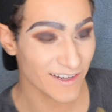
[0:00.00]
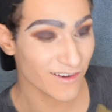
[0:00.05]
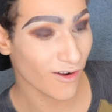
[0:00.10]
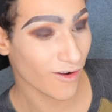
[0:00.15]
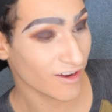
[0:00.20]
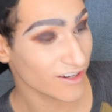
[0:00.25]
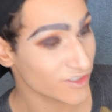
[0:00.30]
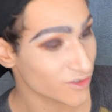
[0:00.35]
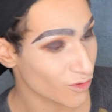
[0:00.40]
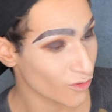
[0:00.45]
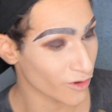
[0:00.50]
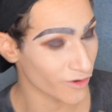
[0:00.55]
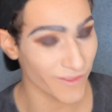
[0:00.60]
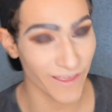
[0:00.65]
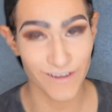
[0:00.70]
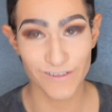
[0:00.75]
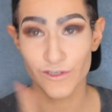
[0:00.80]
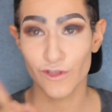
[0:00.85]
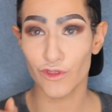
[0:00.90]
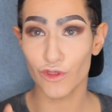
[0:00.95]
contour
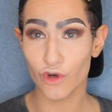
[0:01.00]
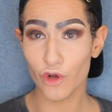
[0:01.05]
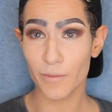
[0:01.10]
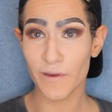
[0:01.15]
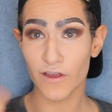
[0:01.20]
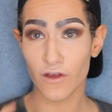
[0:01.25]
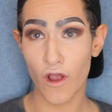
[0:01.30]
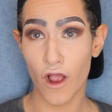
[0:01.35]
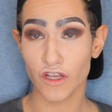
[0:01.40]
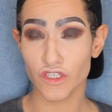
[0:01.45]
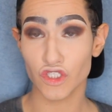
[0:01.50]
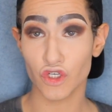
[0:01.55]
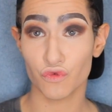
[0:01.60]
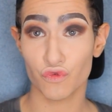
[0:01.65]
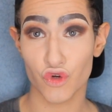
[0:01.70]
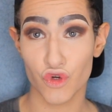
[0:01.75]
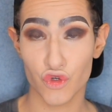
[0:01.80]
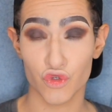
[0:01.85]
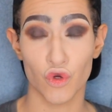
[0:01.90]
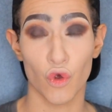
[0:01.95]
that was a little bit
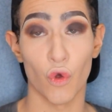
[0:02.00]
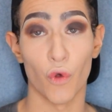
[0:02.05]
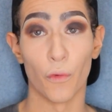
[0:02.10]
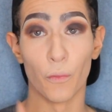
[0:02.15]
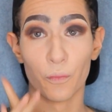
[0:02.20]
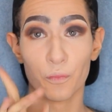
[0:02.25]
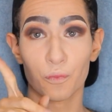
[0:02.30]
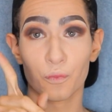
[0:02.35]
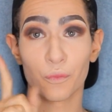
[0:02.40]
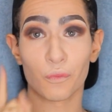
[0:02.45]
controversial.